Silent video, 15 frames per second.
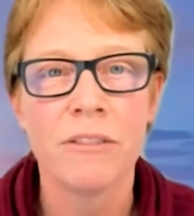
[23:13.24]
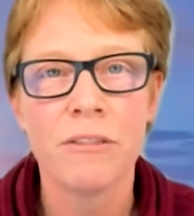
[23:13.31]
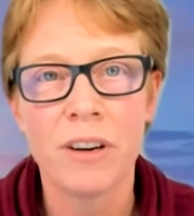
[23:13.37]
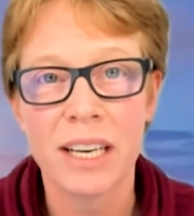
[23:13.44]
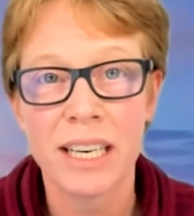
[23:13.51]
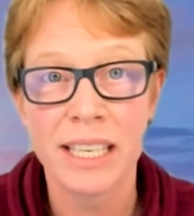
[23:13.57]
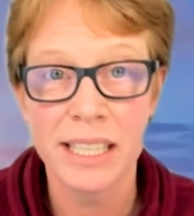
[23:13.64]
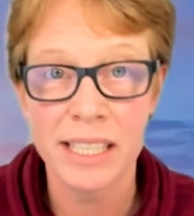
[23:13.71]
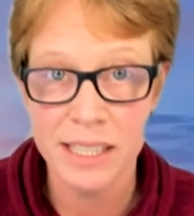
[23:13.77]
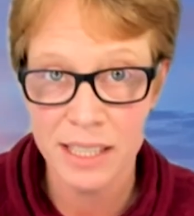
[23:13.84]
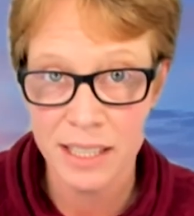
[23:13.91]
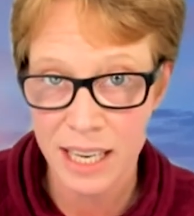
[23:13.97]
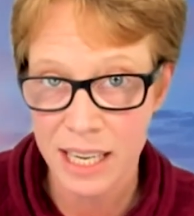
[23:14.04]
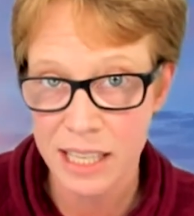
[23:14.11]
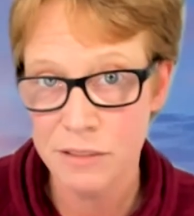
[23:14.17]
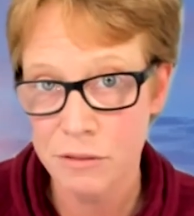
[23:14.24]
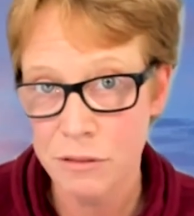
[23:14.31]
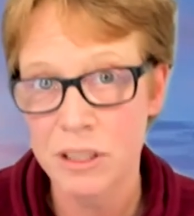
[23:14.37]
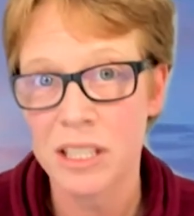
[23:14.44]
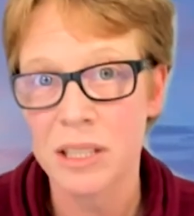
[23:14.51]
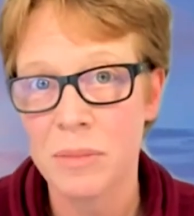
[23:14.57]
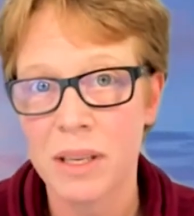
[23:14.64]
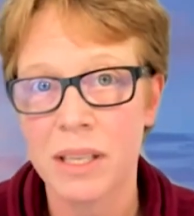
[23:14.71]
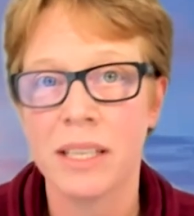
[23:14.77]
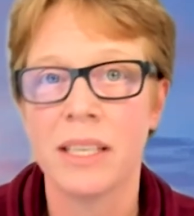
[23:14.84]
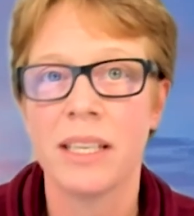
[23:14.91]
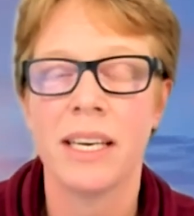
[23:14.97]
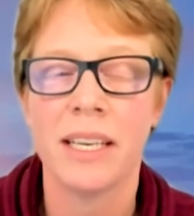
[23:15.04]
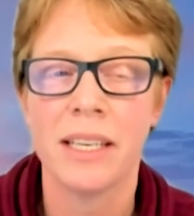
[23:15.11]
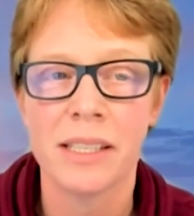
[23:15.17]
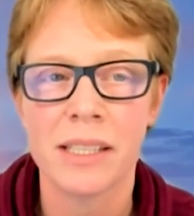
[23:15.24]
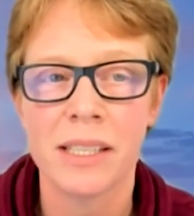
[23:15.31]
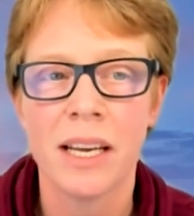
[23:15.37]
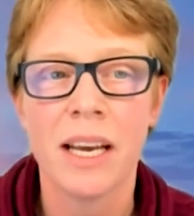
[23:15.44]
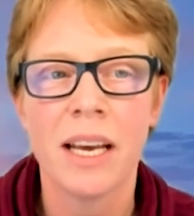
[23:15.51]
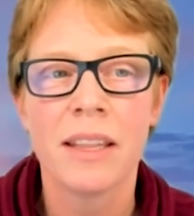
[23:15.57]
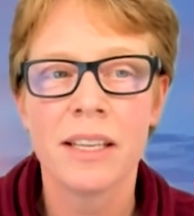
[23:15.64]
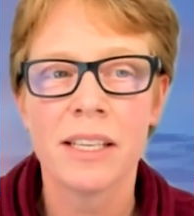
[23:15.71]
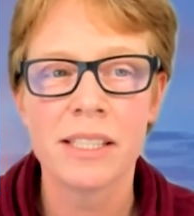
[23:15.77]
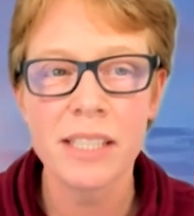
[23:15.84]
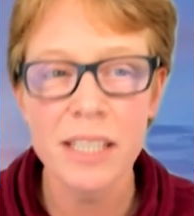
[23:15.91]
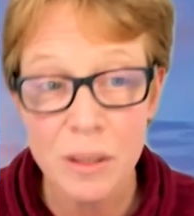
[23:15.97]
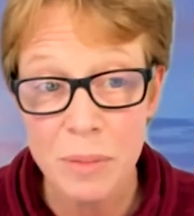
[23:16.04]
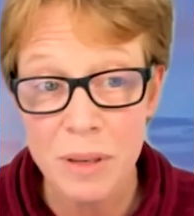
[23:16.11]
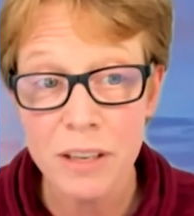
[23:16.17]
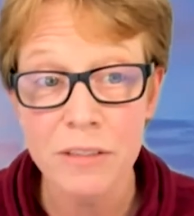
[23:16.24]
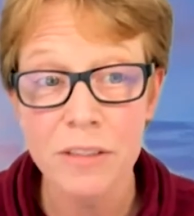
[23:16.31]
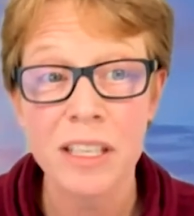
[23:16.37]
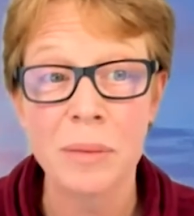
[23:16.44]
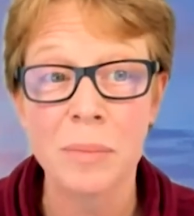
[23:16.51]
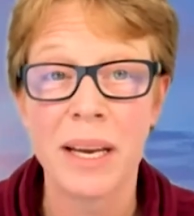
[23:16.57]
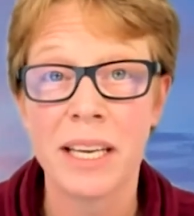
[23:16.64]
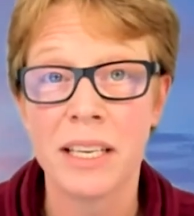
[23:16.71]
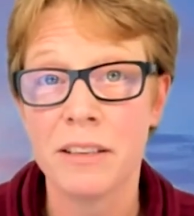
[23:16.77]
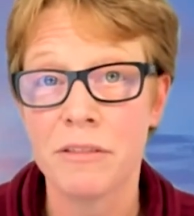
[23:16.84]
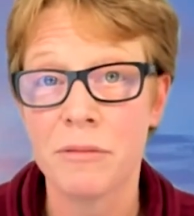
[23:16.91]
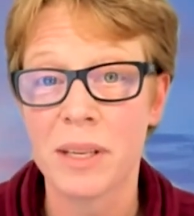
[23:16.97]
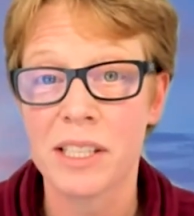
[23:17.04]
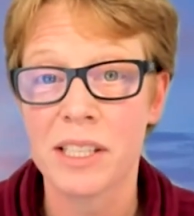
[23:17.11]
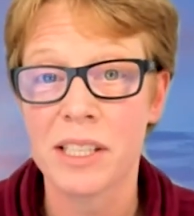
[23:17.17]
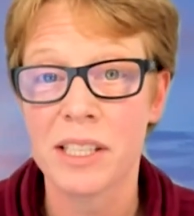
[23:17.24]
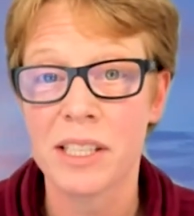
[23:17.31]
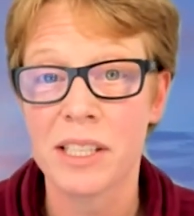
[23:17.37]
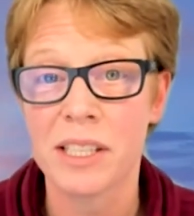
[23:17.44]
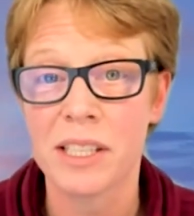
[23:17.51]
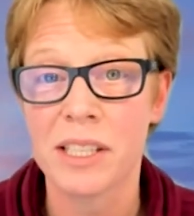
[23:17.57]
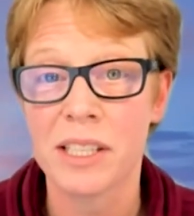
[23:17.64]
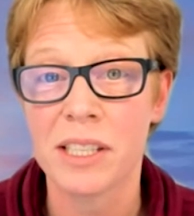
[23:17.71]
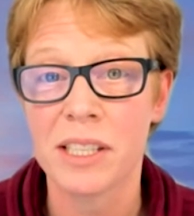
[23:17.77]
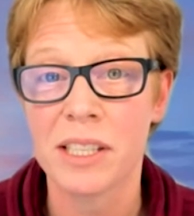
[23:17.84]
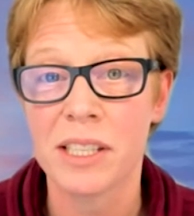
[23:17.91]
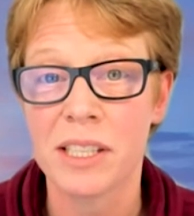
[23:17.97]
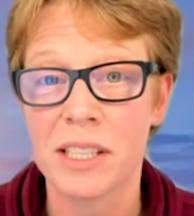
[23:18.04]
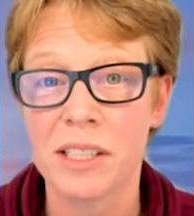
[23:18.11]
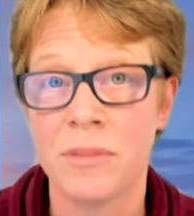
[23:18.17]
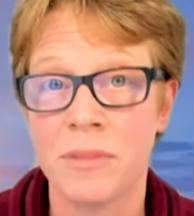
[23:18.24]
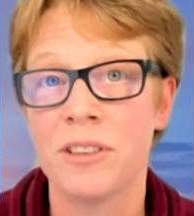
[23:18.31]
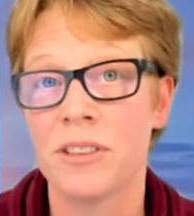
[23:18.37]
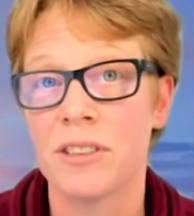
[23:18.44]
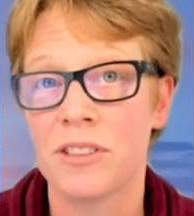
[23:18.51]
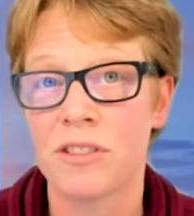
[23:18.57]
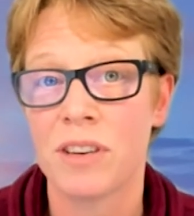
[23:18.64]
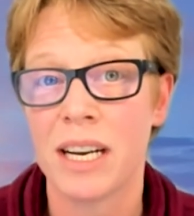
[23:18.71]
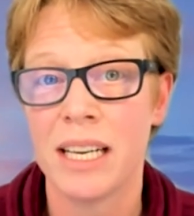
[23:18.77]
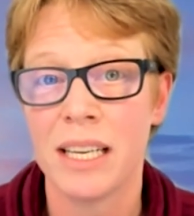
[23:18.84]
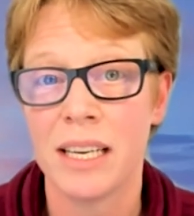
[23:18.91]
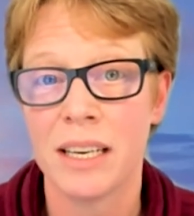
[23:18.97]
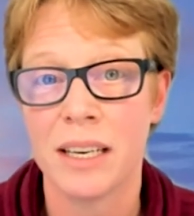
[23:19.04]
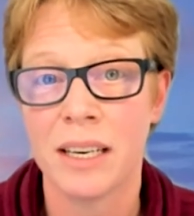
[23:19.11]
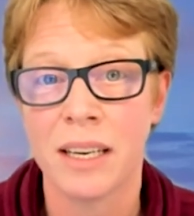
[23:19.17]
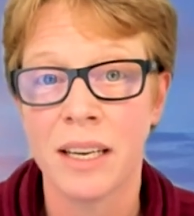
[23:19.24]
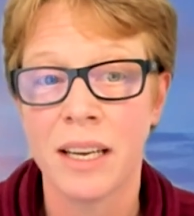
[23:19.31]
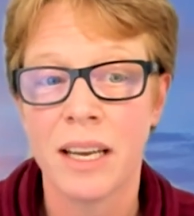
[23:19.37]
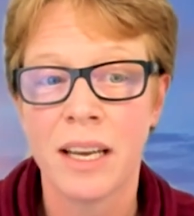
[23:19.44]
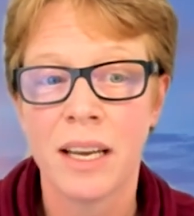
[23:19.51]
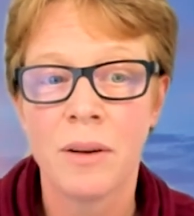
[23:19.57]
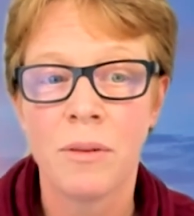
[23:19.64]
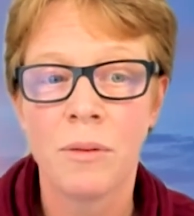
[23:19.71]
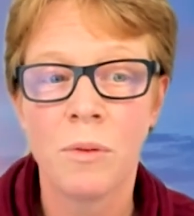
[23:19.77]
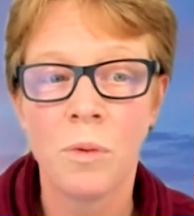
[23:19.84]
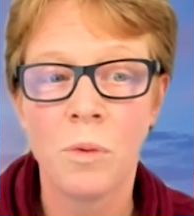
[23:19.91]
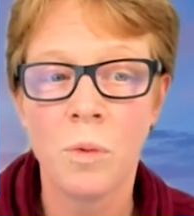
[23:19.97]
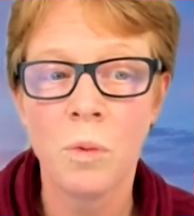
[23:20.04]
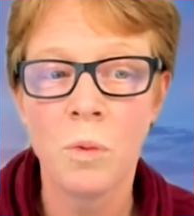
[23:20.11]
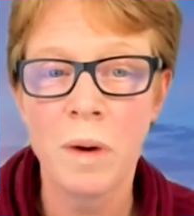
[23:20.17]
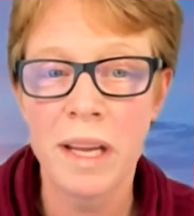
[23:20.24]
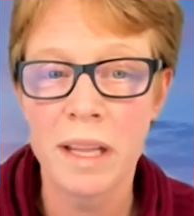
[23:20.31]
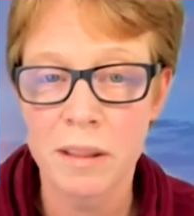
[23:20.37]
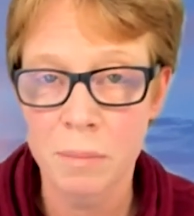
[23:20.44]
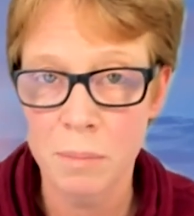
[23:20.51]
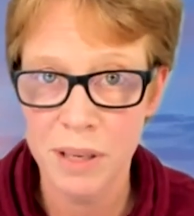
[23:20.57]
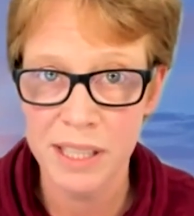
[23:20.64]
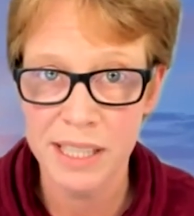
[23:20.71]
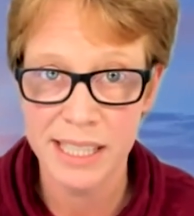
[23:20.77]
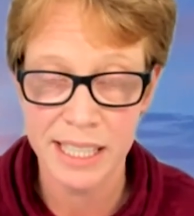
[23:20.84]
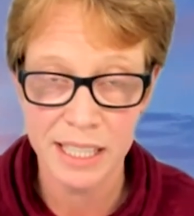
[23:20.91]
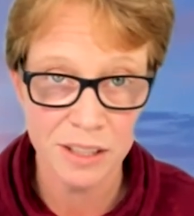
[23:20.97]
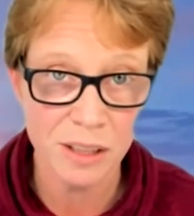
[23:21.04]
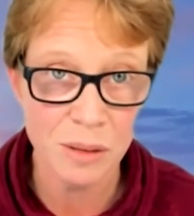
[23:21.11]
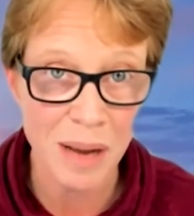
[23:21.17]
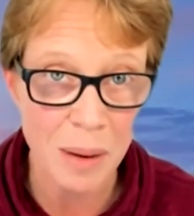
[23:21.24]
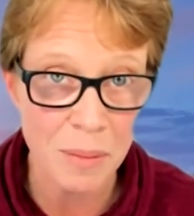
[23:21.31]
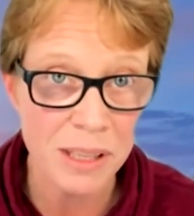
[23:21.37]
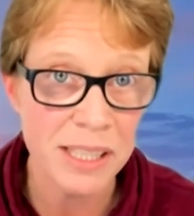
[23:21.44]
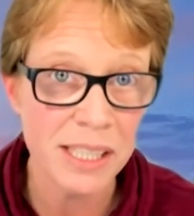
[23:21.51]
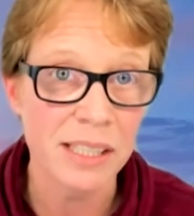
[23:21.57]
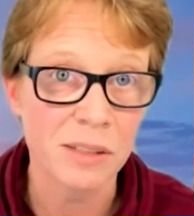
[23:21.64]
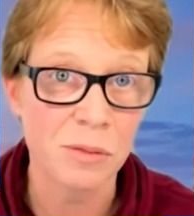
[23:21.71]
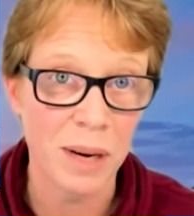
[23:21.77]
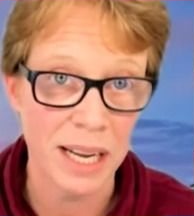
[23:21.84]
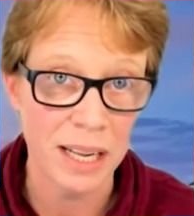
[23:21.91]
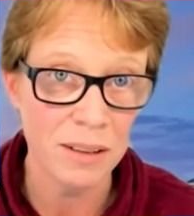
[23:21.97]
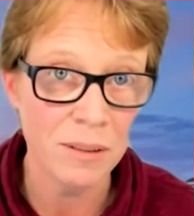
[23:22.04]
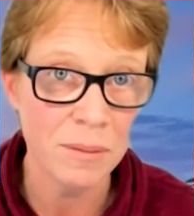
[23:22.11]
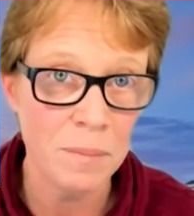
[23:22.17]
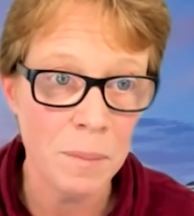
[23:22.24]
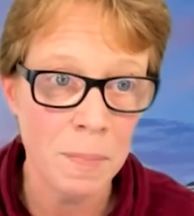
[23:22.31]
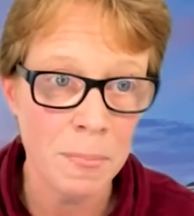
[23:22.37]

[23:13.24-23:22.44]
for at least the last 40 million years. There's still a bit of a debate if marsupials came to Australia with placental mammals as well,